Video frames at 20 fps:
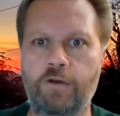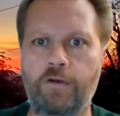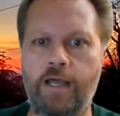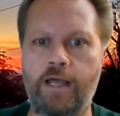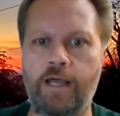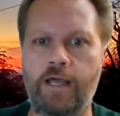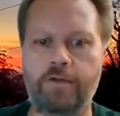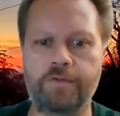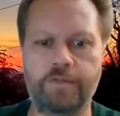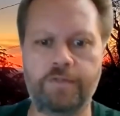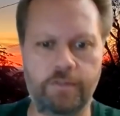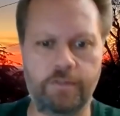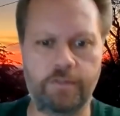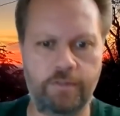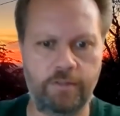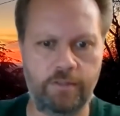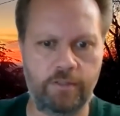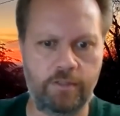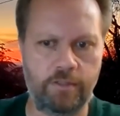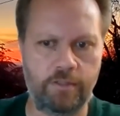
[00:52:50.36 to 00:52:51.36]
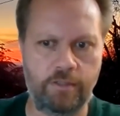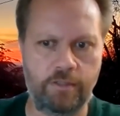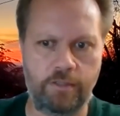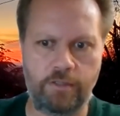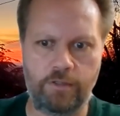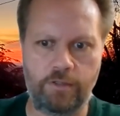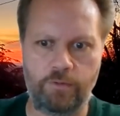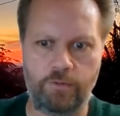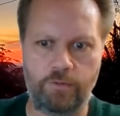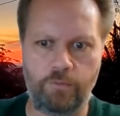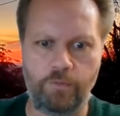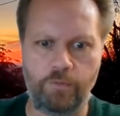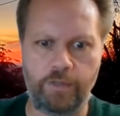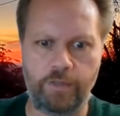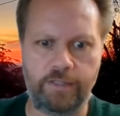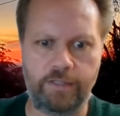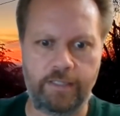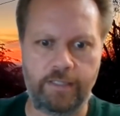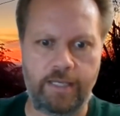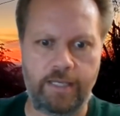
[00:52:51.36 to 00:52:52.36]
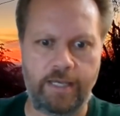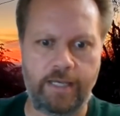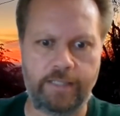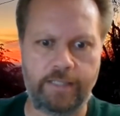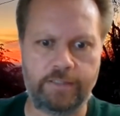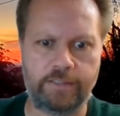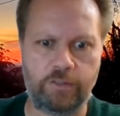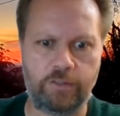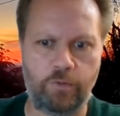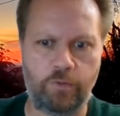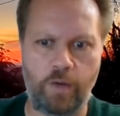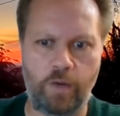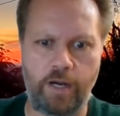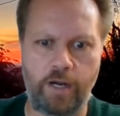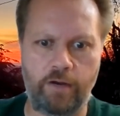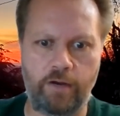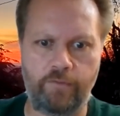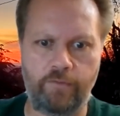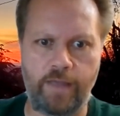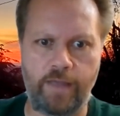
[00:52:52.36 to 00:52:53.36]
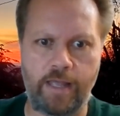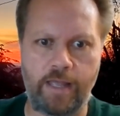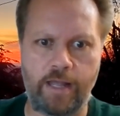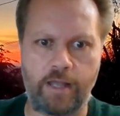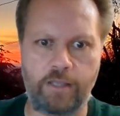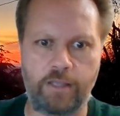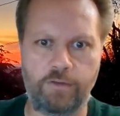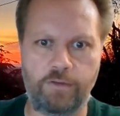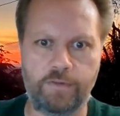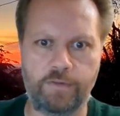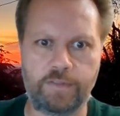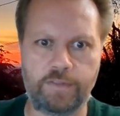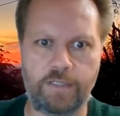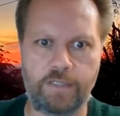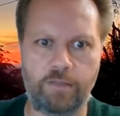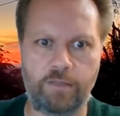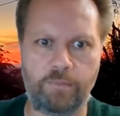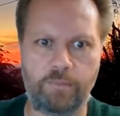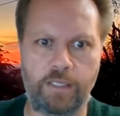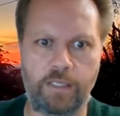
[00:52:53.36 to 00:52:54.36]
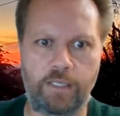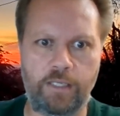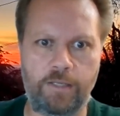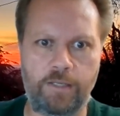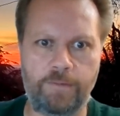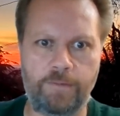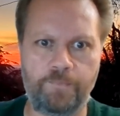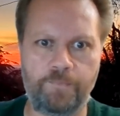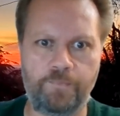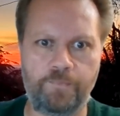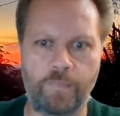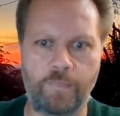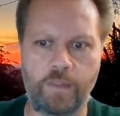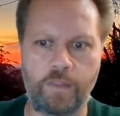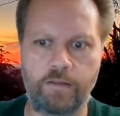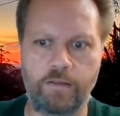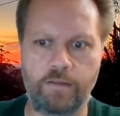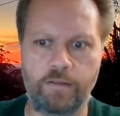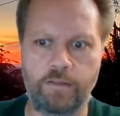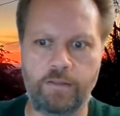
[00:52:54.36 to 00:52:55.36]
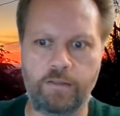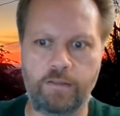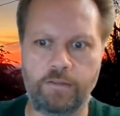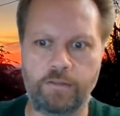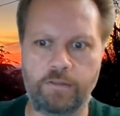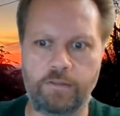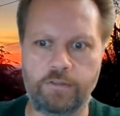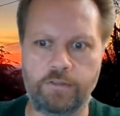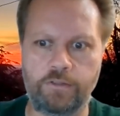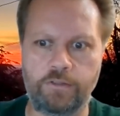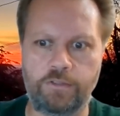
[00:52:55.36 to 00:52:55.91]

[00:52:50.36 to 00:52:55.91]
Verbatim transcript: out what the chi-square value is gonna be. So